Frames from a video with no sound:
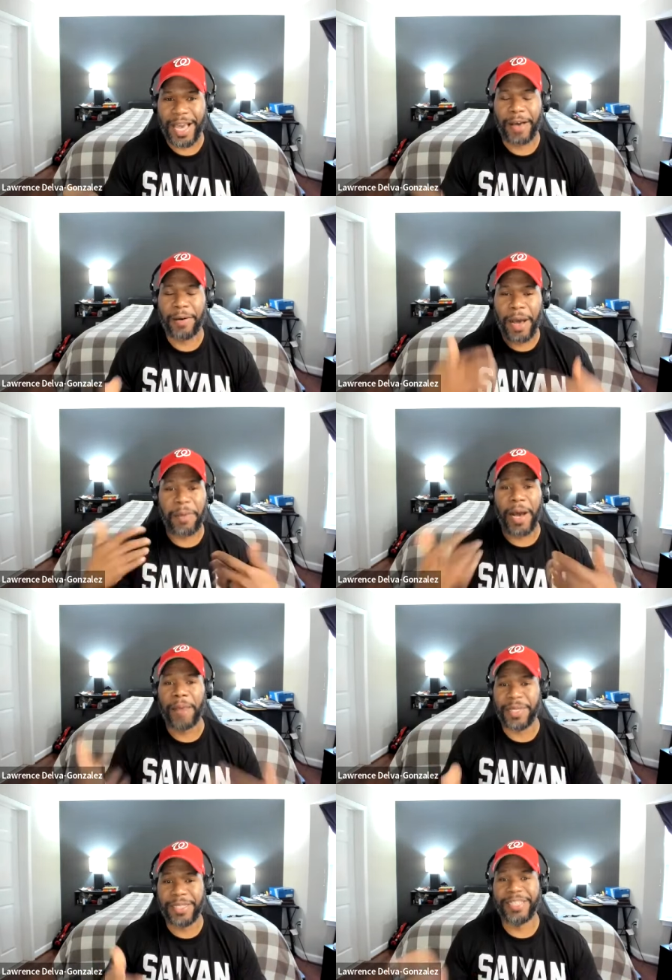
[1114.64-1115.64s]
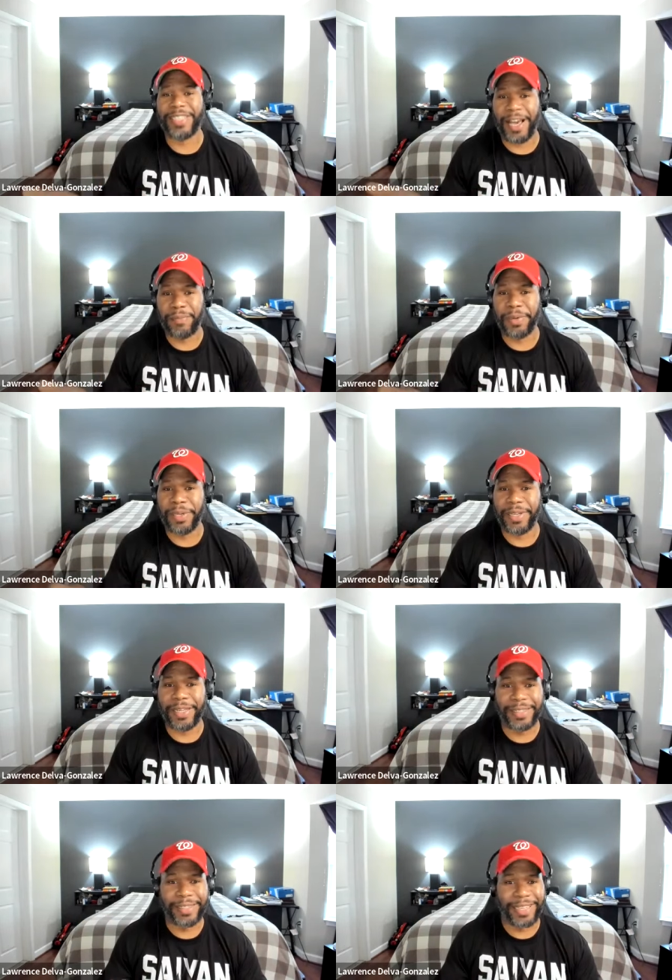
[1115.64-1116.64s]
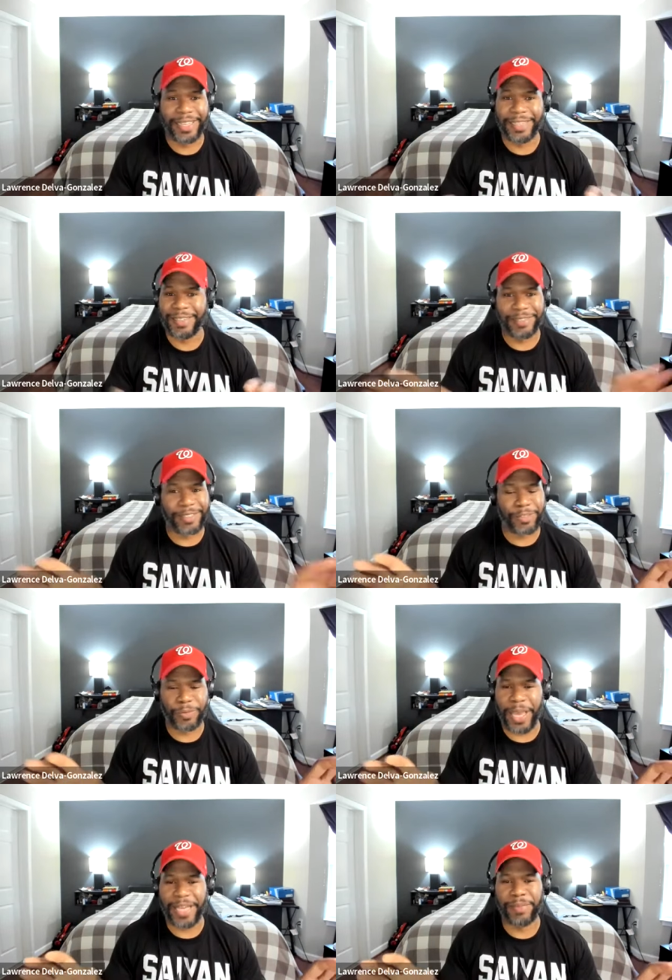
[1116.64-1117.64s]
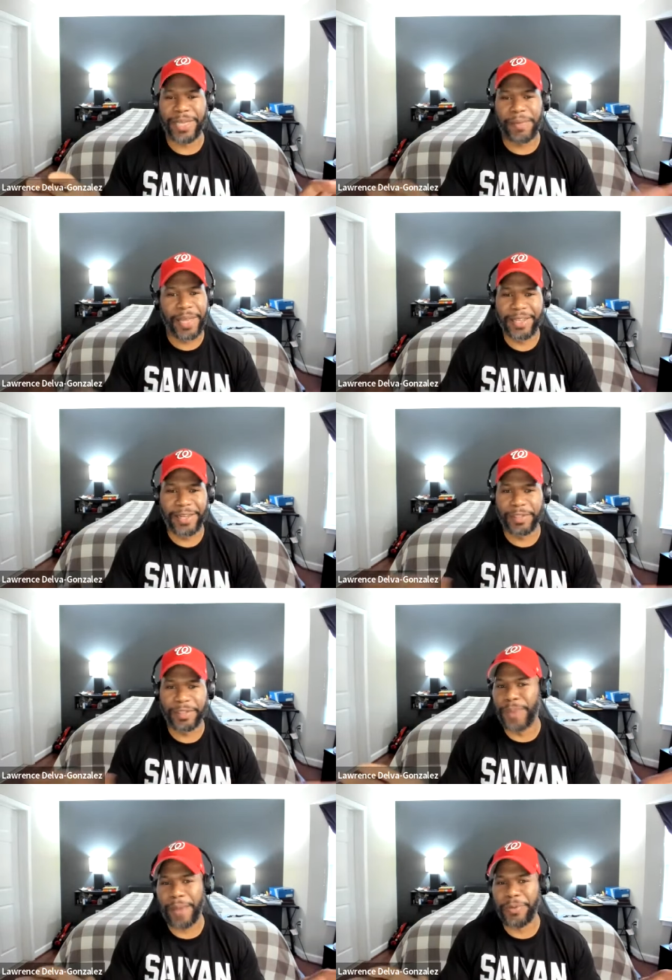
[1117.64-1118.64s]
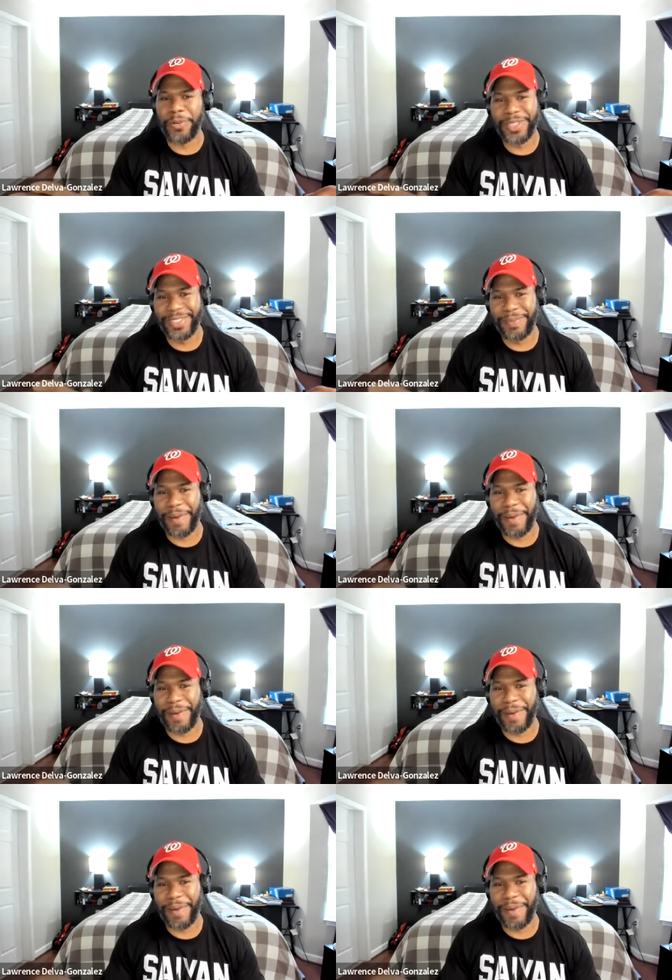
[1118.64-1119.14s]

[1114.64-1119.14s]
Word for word: I'll, I'm, I'm a dish out, but in in just randomly, I'm not gonna just pop quiz them.